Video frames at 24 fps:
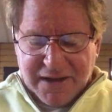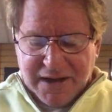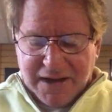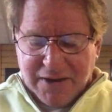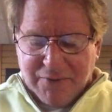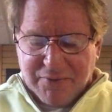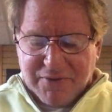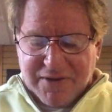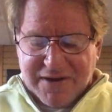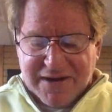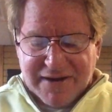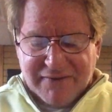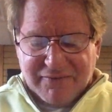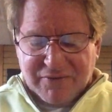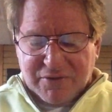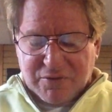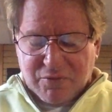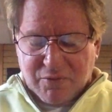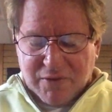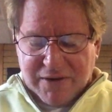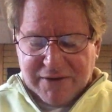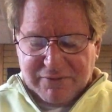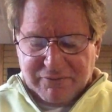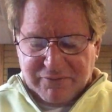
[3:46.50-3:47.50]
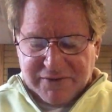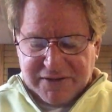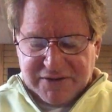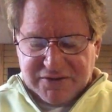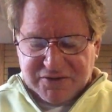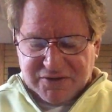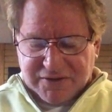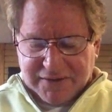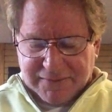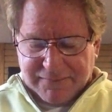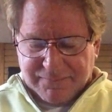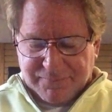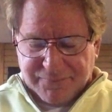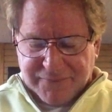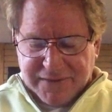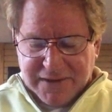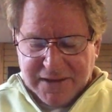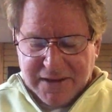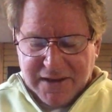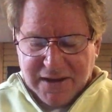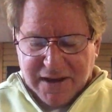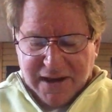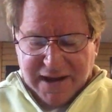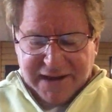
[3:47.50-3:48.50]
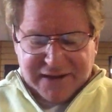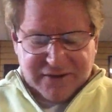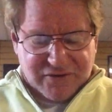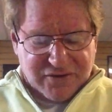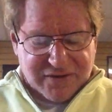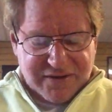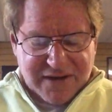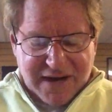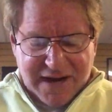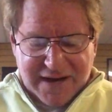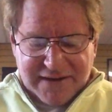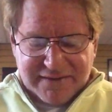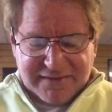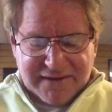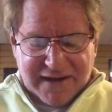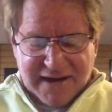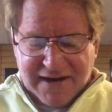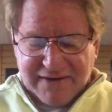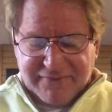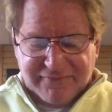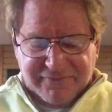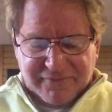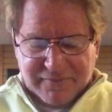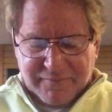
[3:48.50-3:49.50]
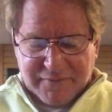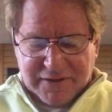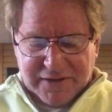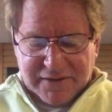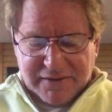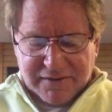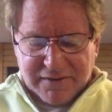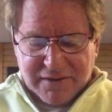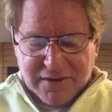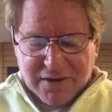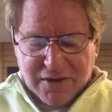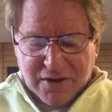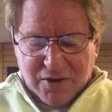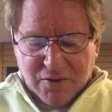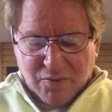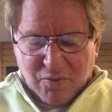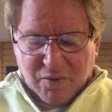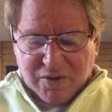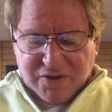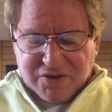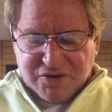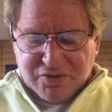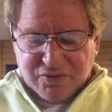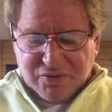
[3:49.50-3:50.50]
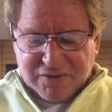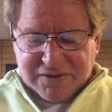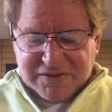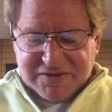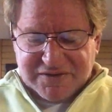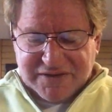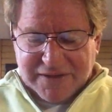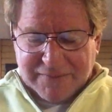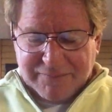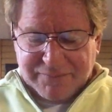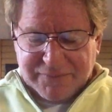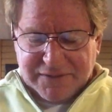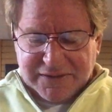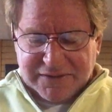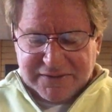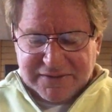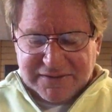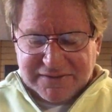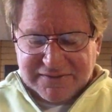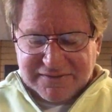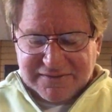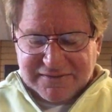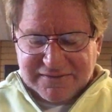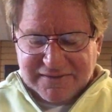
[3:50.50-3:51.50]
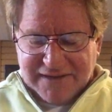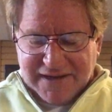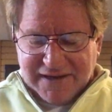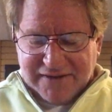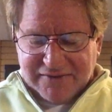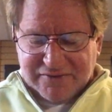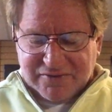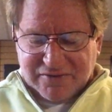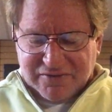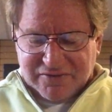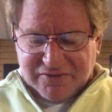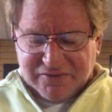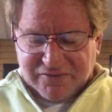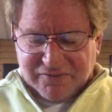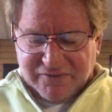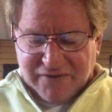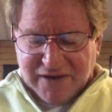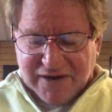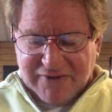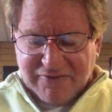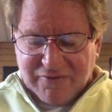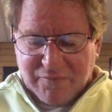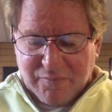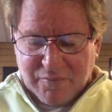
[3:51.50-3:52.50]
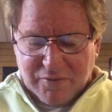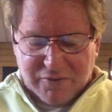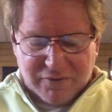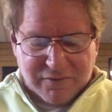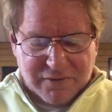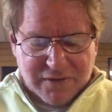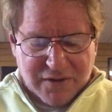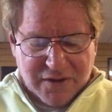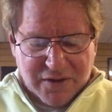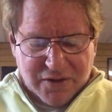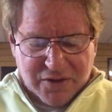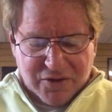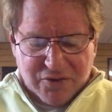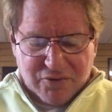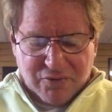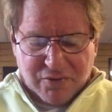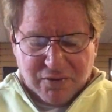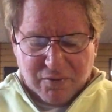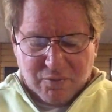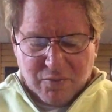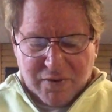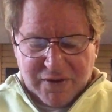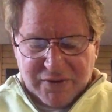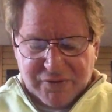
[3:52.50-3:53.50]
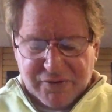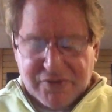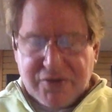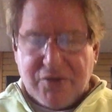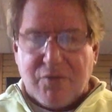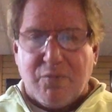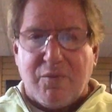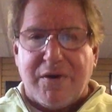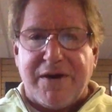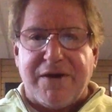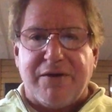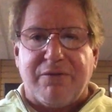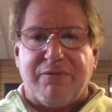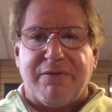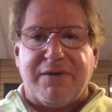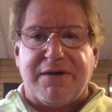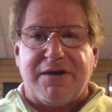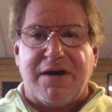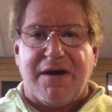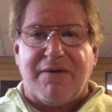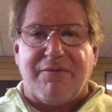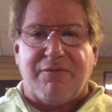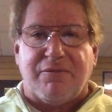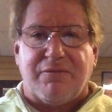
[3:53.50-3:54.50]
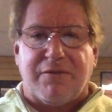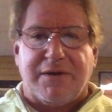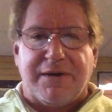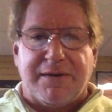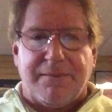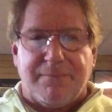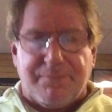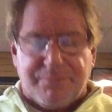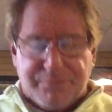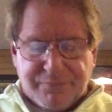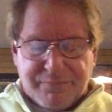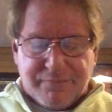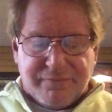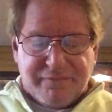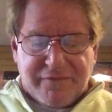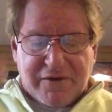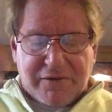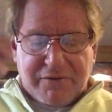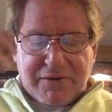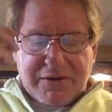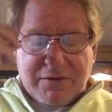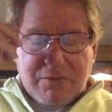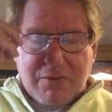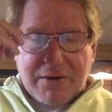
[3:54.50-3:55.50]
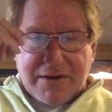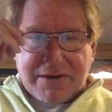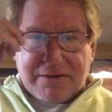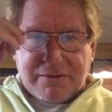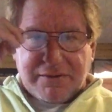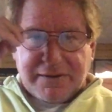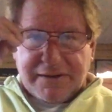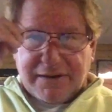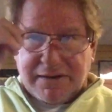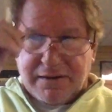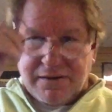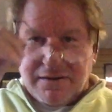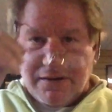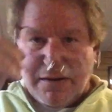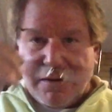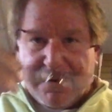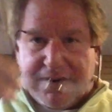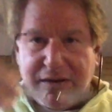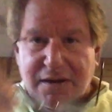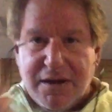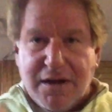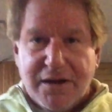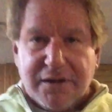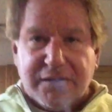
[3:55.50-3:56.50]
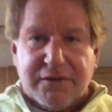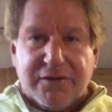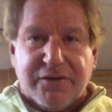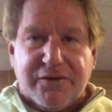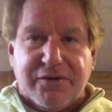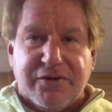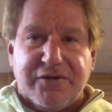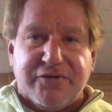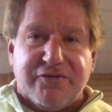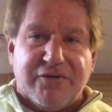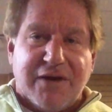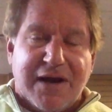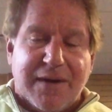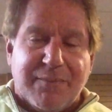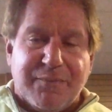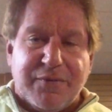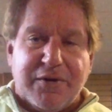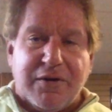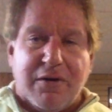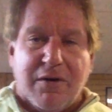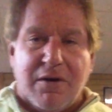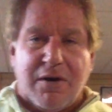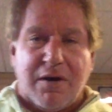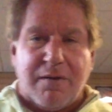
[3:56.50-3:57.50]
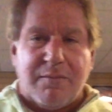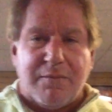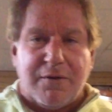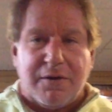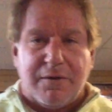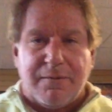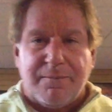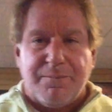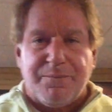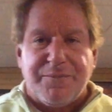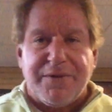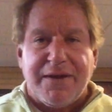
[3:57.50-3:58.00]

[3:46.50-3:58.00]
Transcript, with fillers: I would never quite reach it. I could not die from it. Once you accept that these attacks are survivable, you are well on your way to recovery very quickly. Learn to drop your armor.